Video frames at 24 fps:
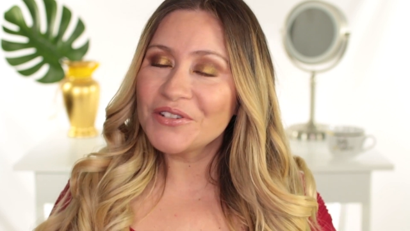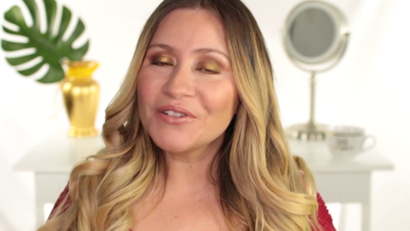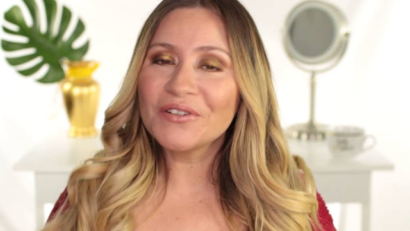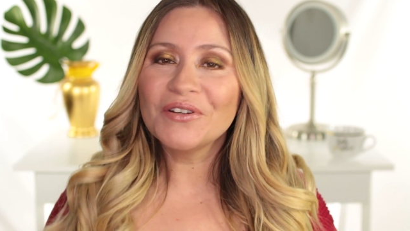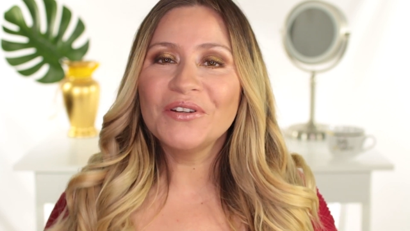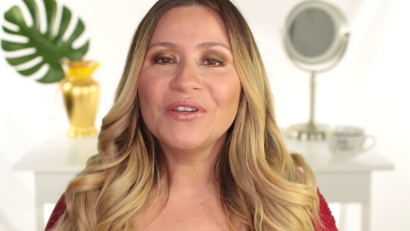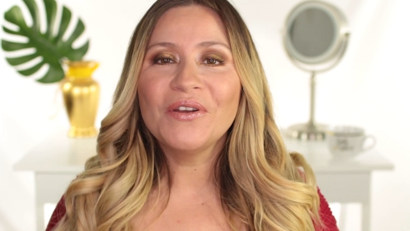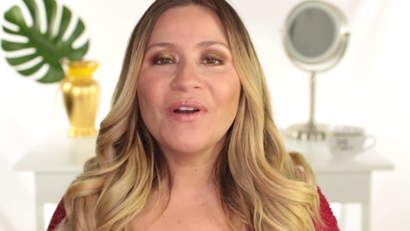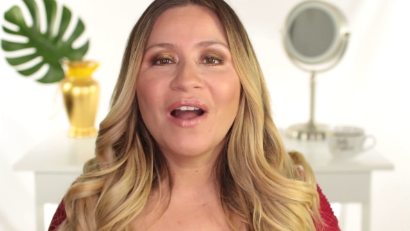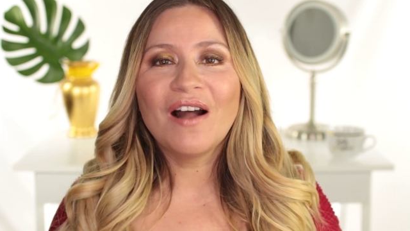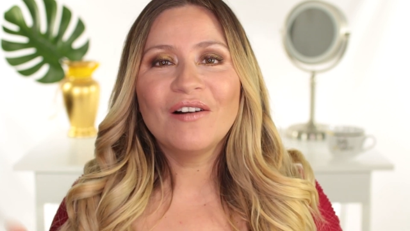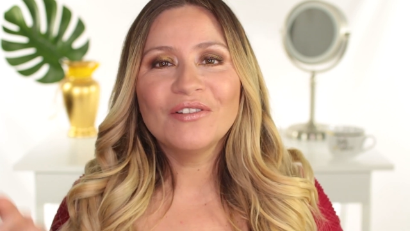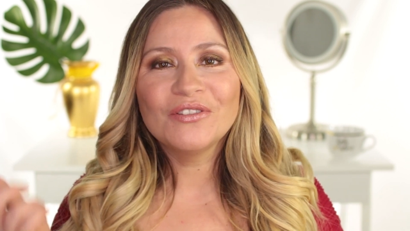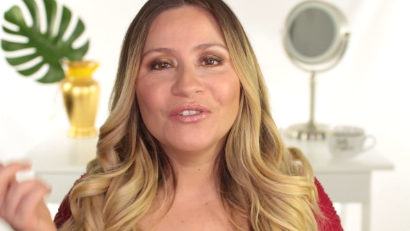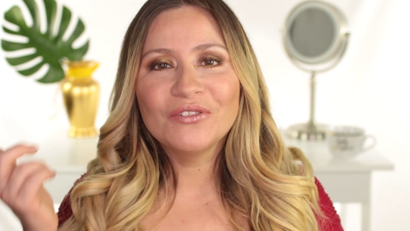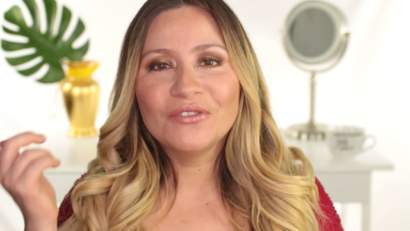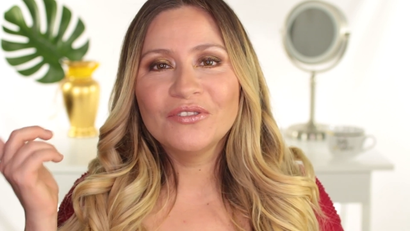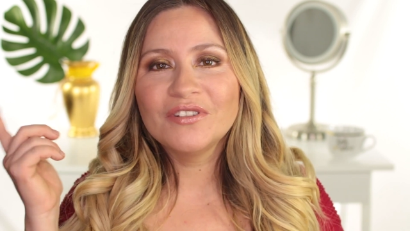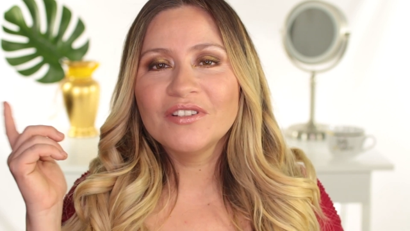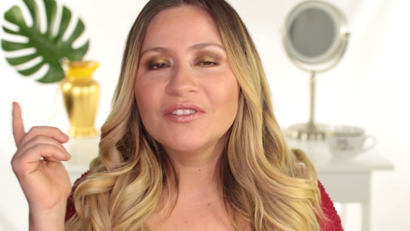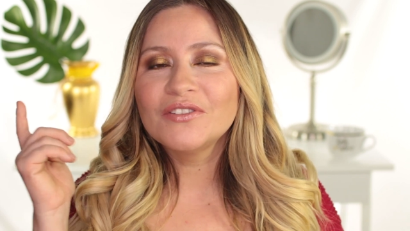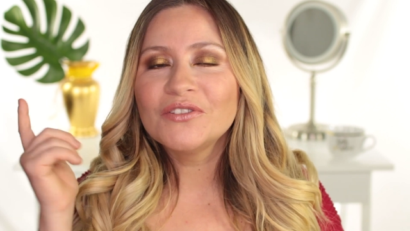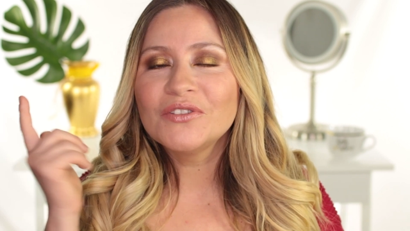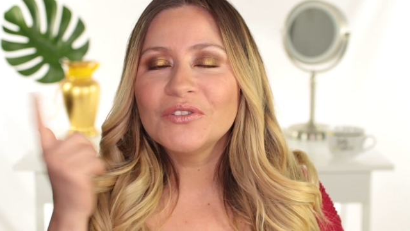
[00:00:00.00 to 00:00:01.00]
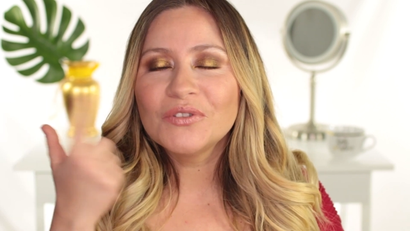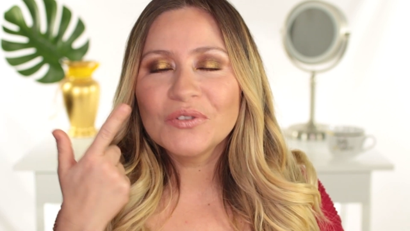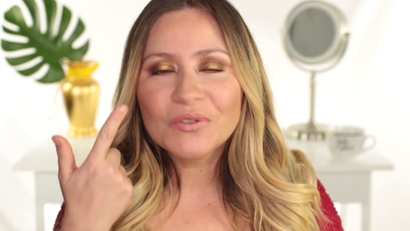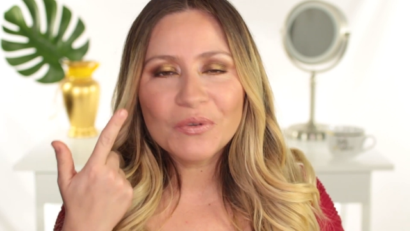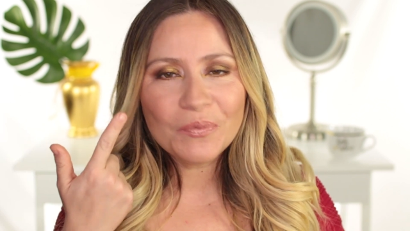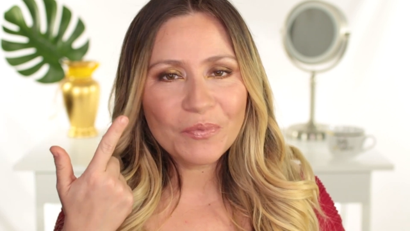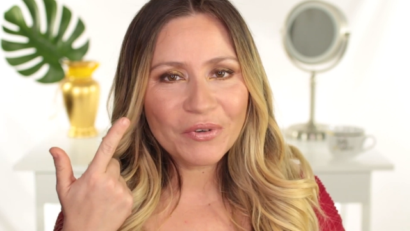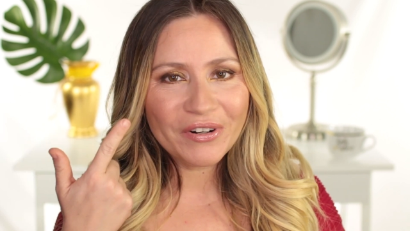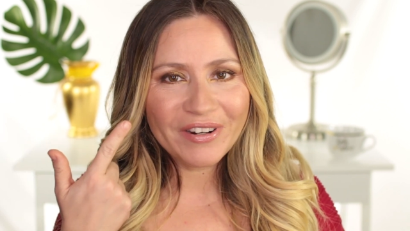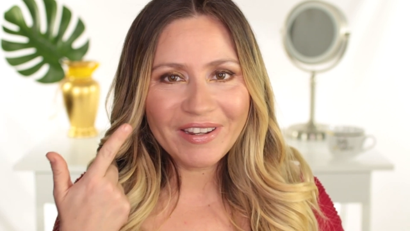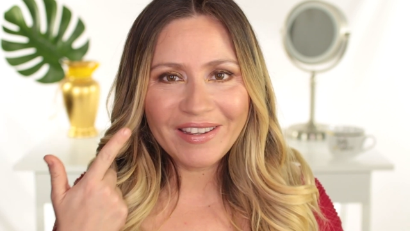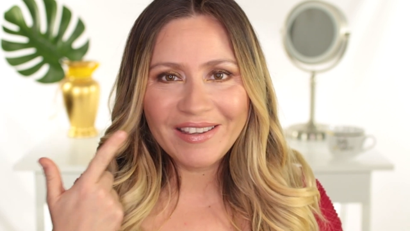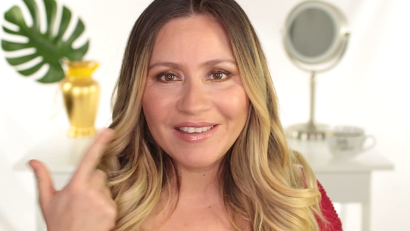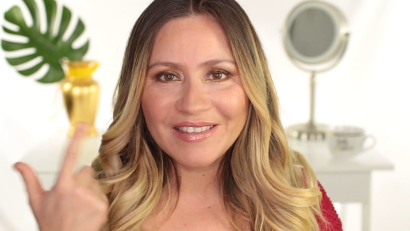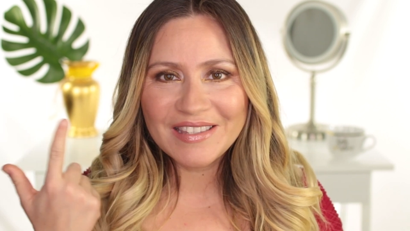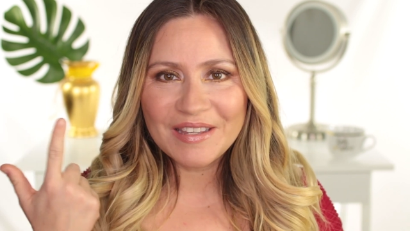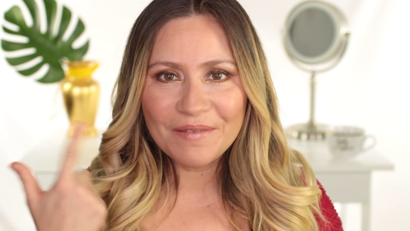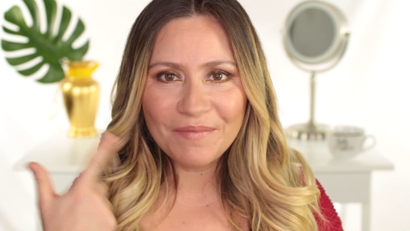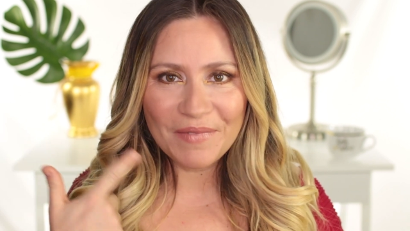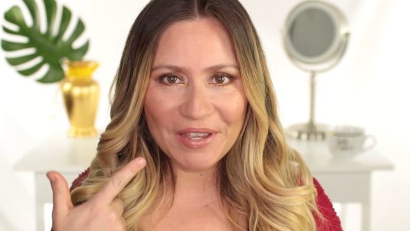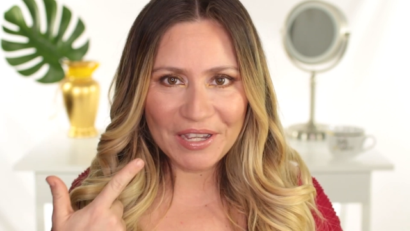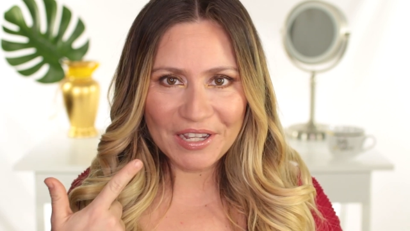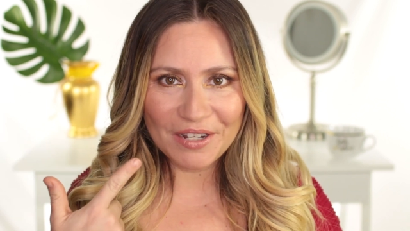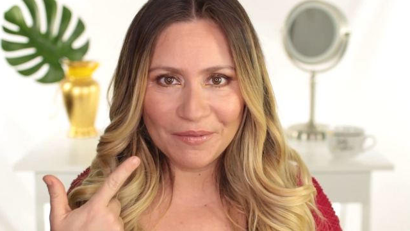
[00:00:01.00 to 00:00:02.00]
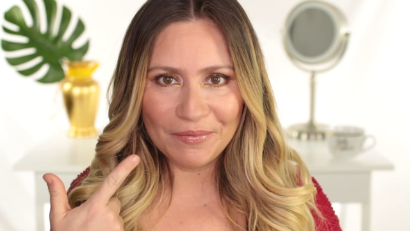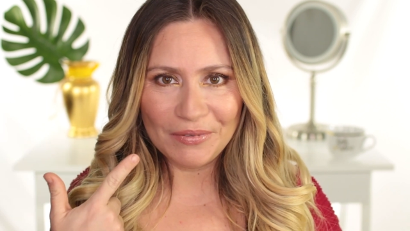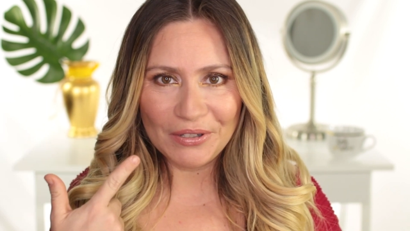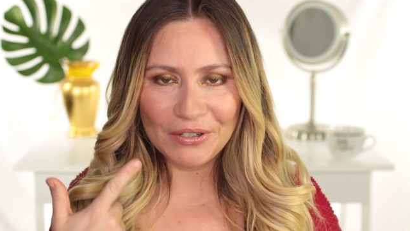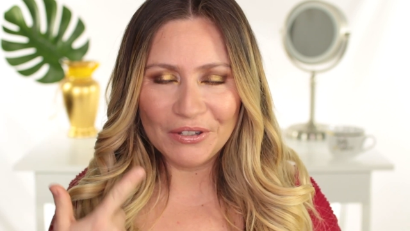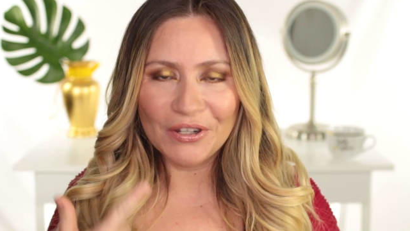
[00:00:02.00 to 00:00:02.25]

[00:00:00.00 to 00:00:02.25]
show you how to do this super easy makeup